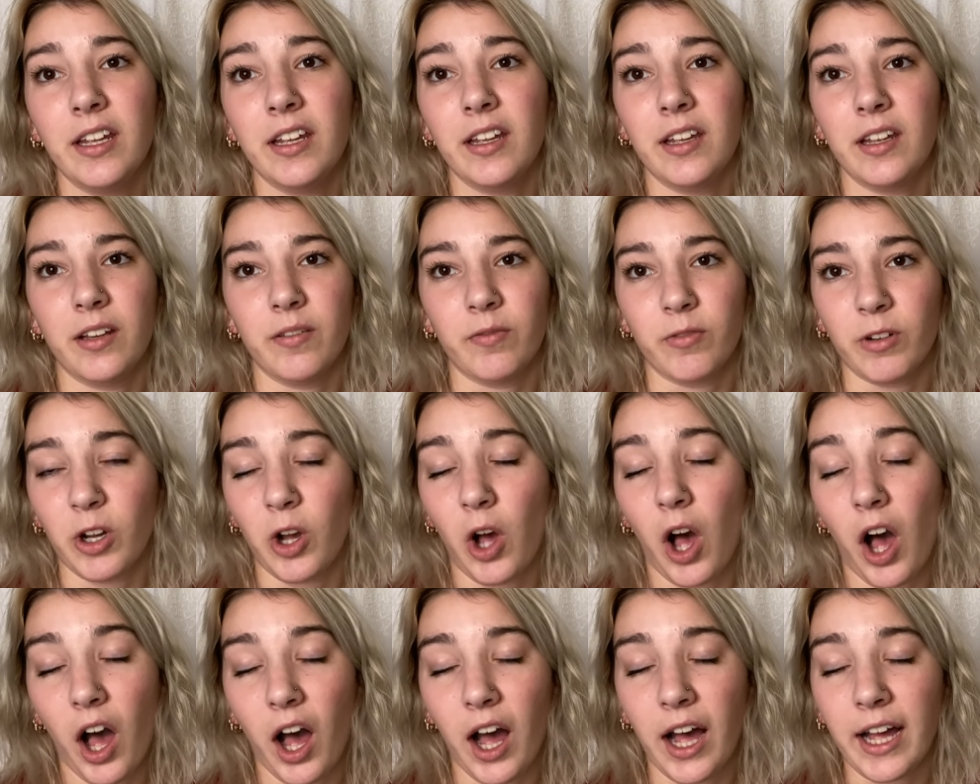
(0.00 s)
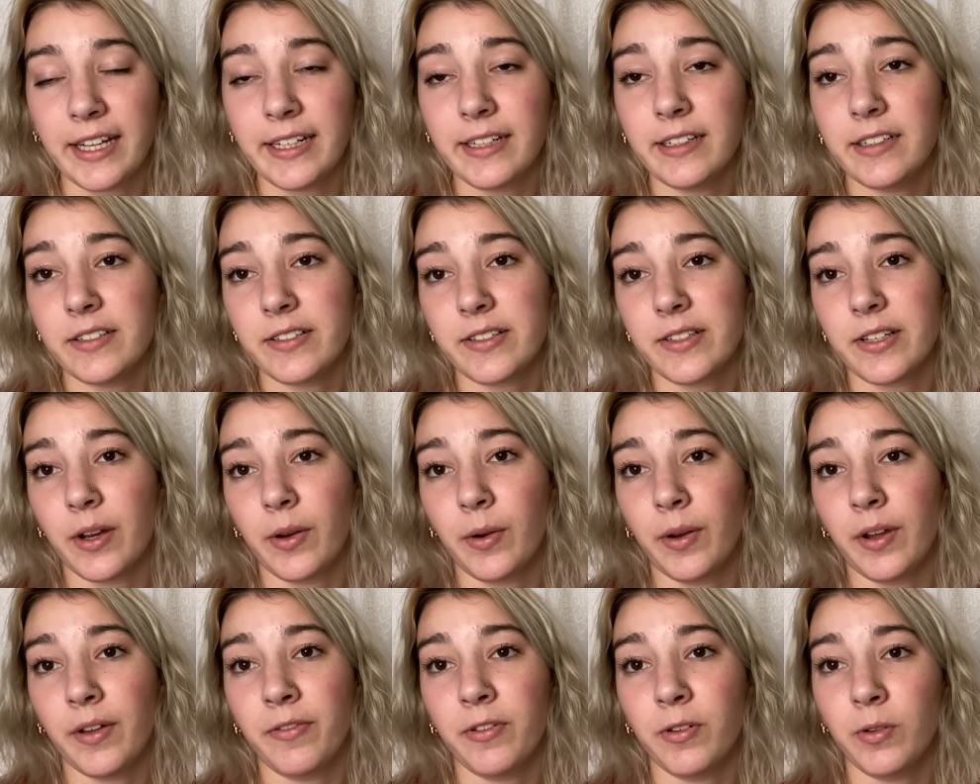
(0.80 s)
and real hot.
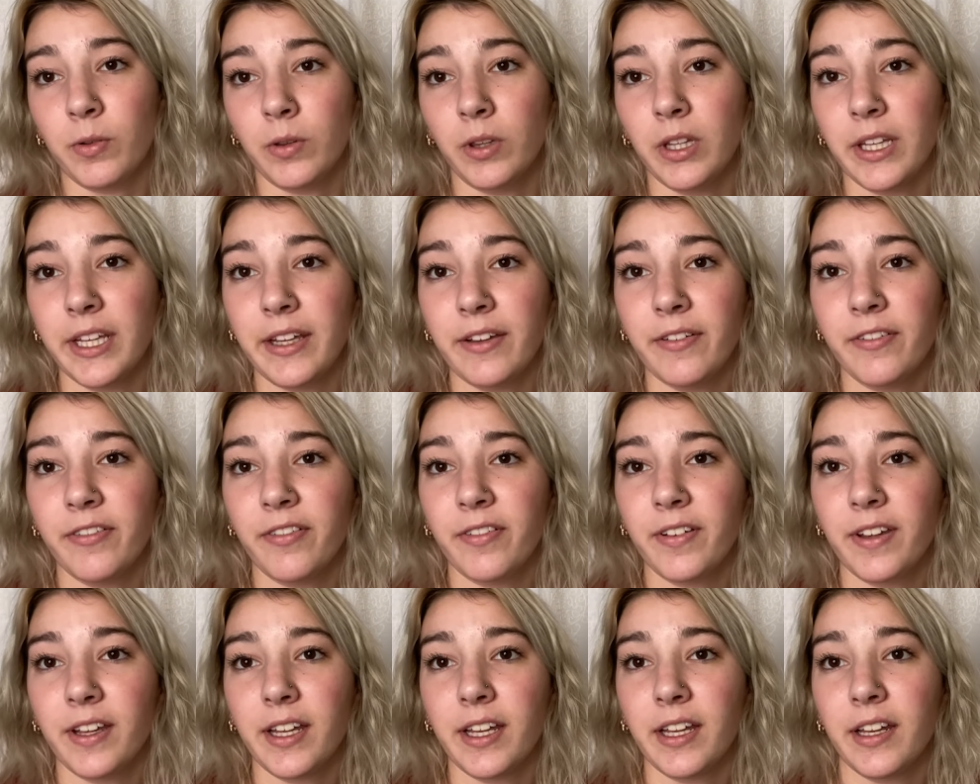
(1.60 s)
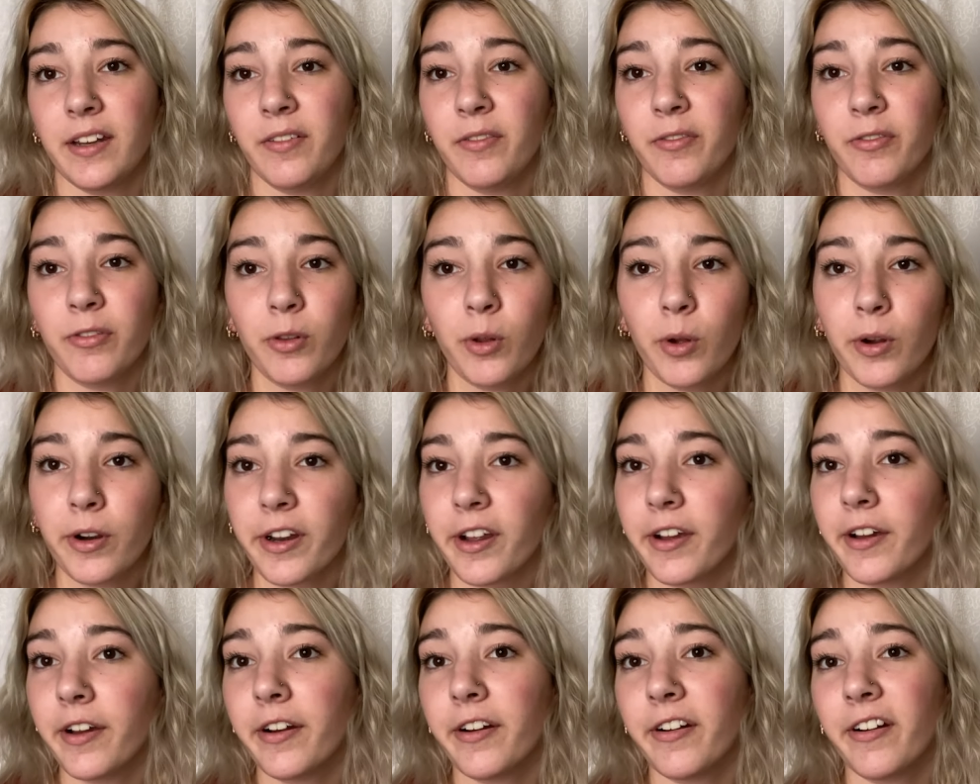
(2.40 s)
So if you live in
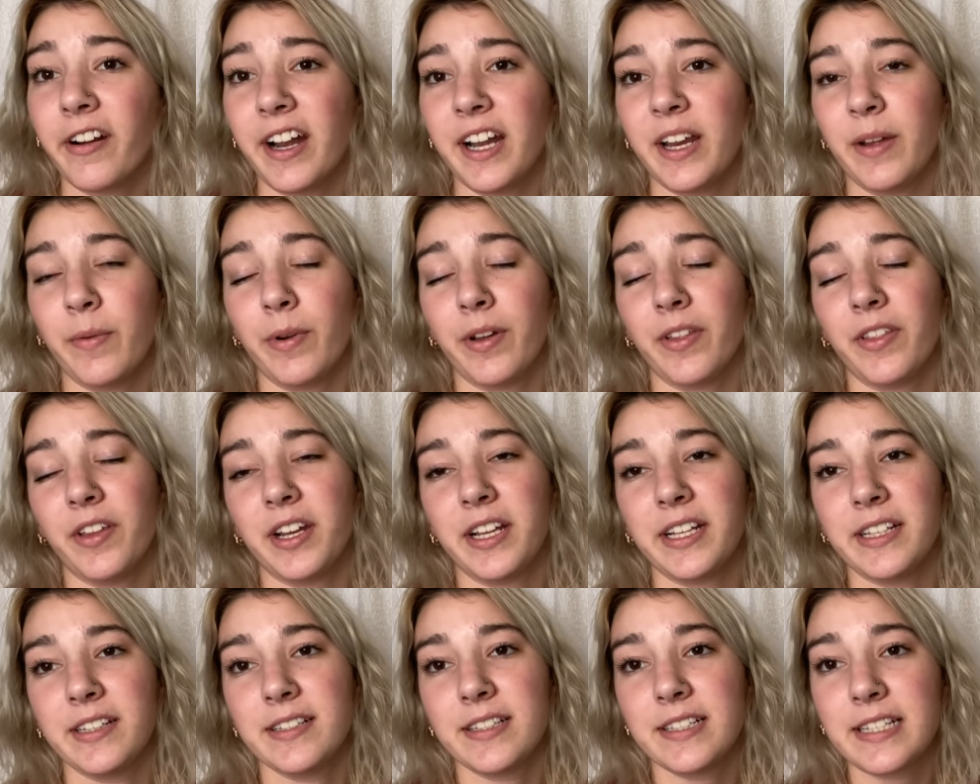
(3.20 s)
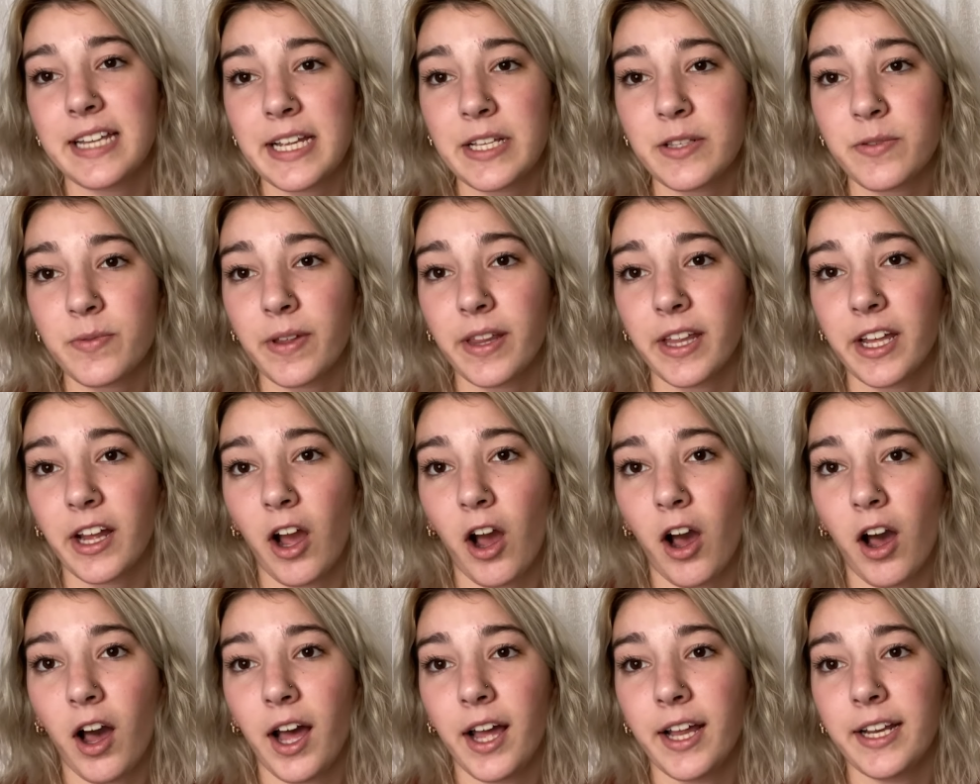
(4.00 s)
Florida or anywhere that it stays really
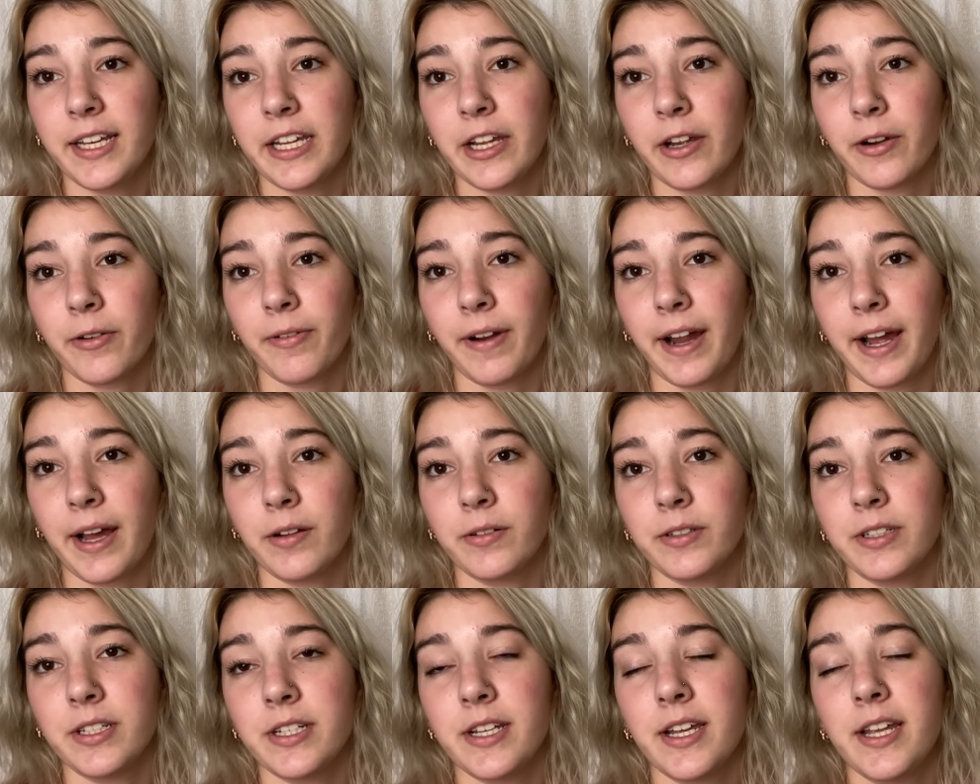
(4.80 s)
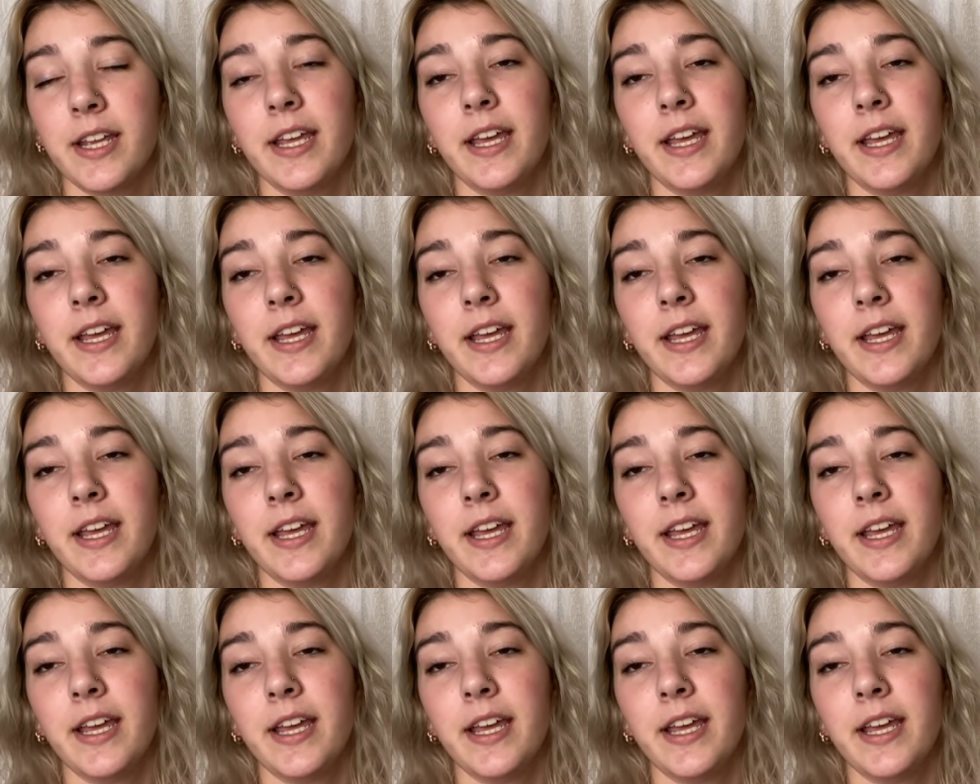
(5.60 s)
hot year round,